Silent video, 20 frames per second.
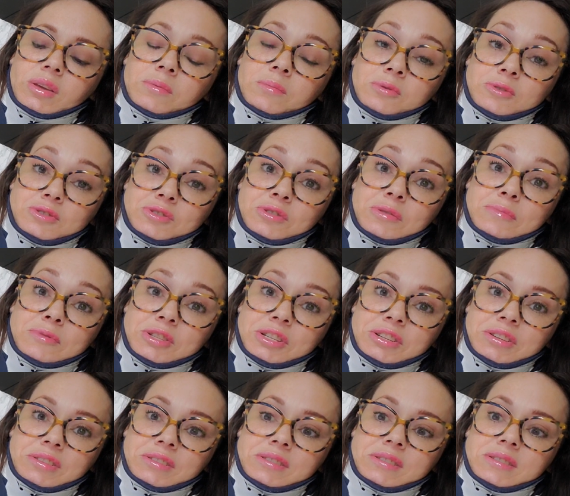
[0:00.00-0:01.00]

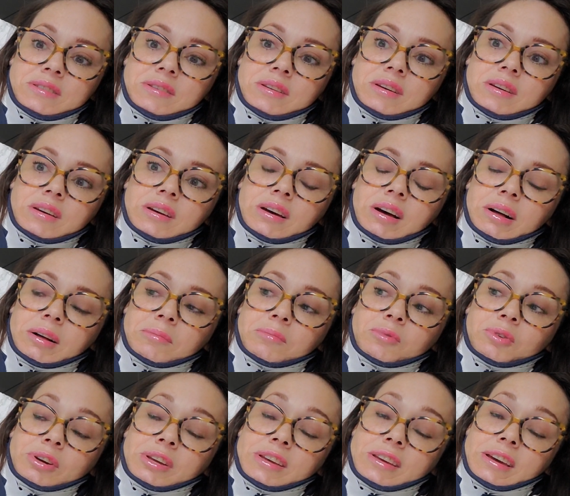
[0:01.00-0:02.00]
prescriptions. Um,
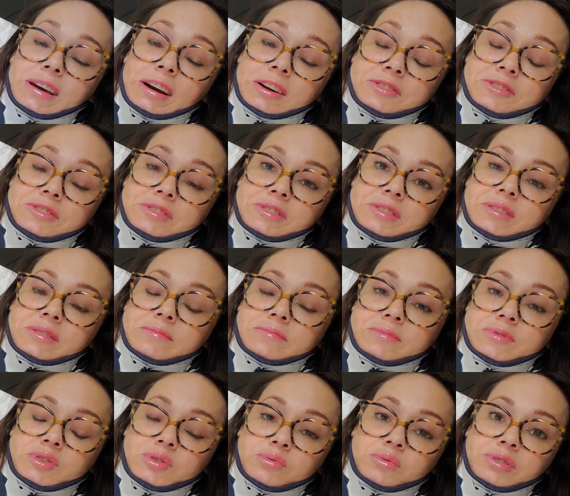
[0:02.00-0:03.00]
well, he actually
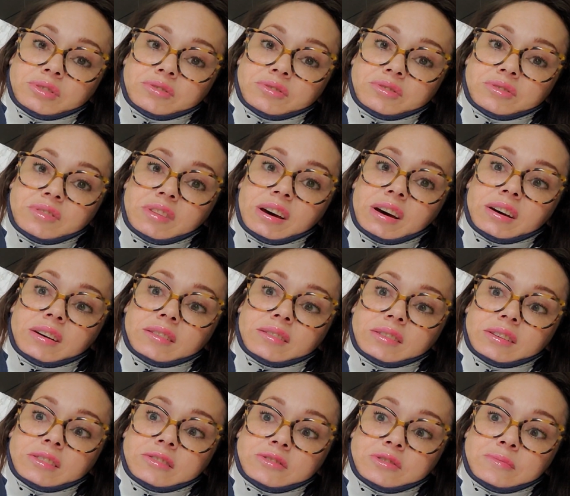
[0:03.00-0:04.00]
surrendered that,
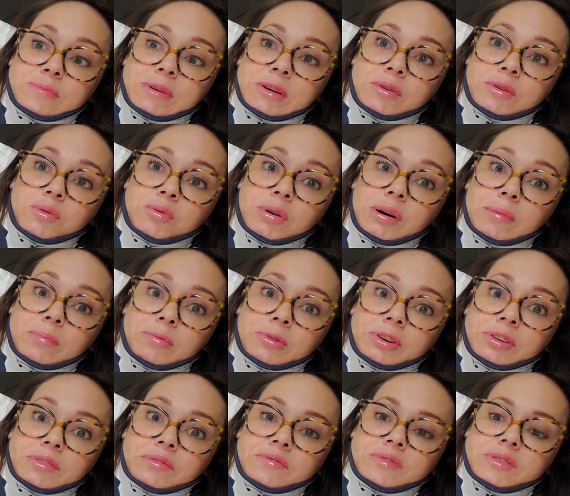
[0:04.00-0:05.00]
like just being
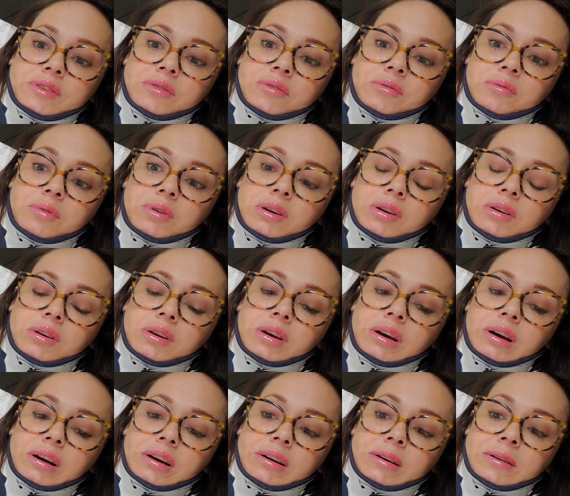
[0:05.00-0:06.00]
cooperative. So.
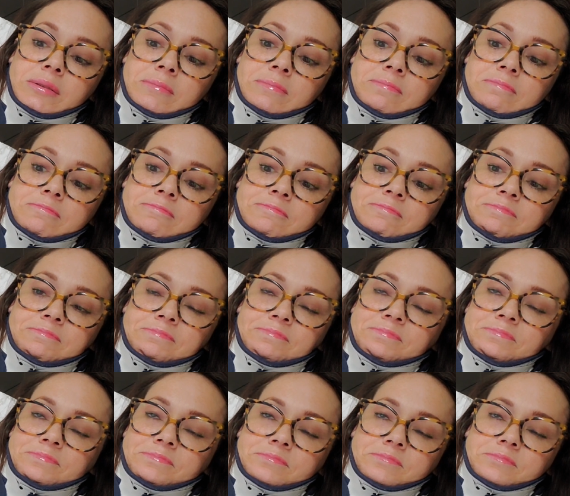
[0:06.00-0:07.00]
Um,
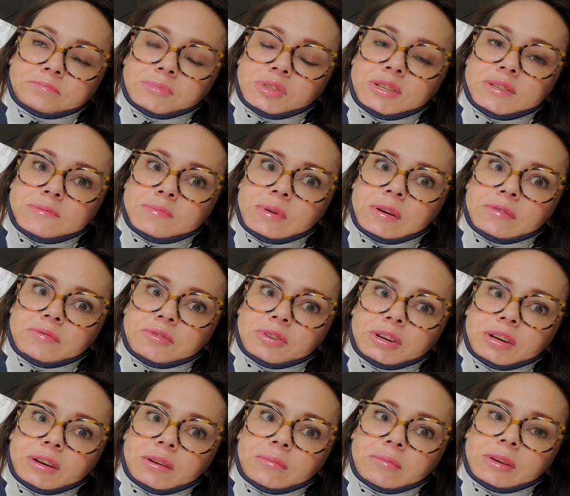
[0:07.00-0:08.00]
Please pray for
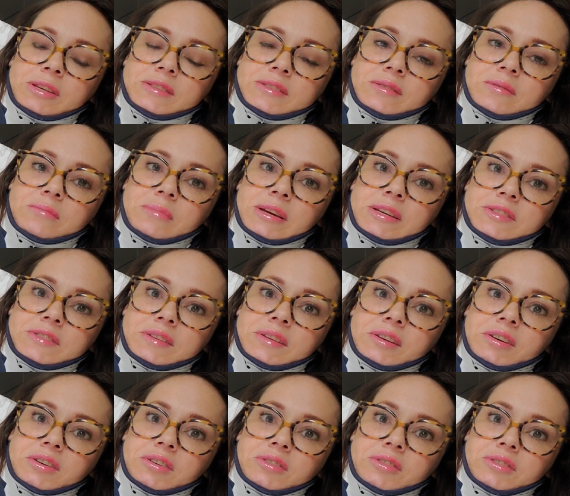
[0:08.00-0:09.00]
him. He's an amazing
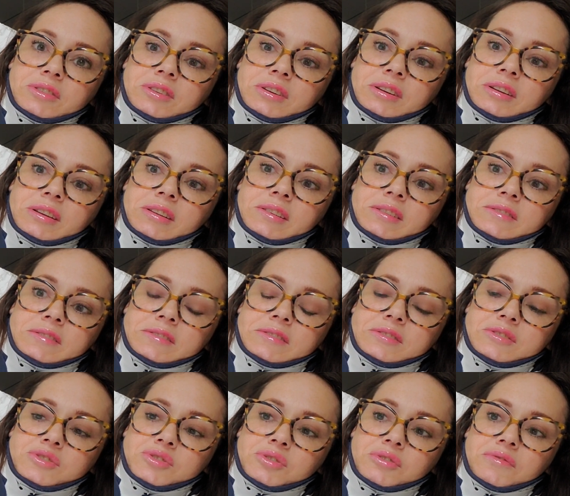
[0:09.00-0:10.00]
doctor, and he doesn't
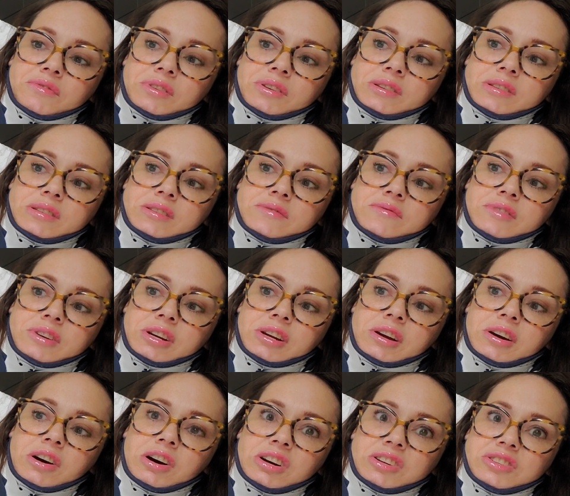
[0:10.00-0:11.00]
deserve this. He's very
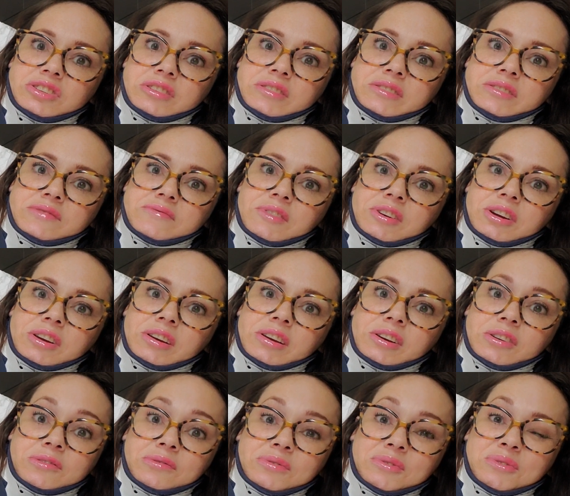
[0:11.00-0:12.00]
cautious, very
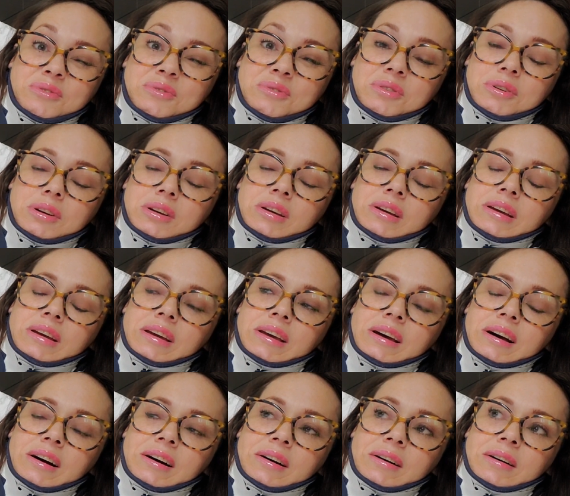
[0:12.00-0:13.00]
careful.
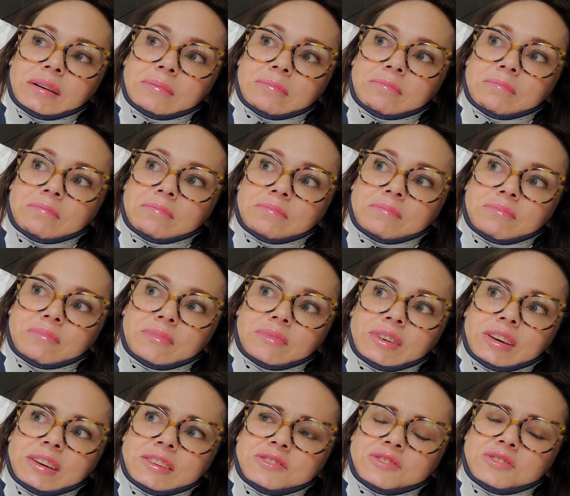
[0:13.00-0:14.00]
Um,
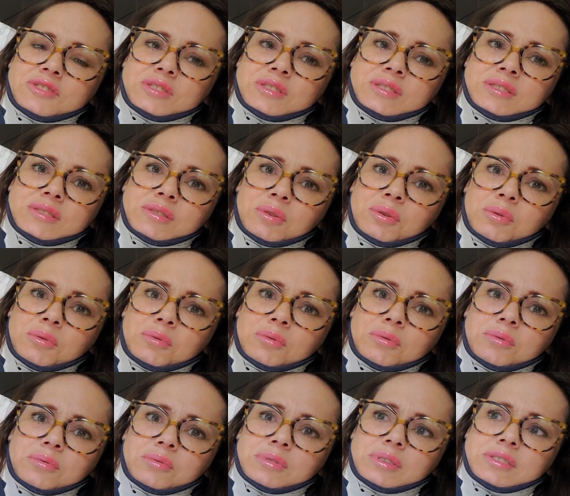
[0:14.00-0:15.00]
it's just
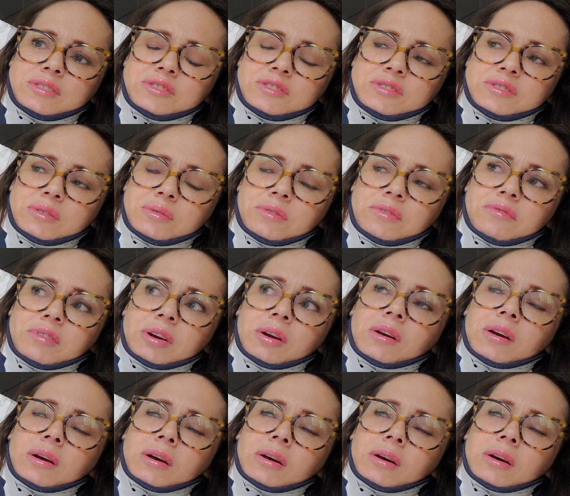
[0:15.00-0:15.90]
so, it's just so unfair.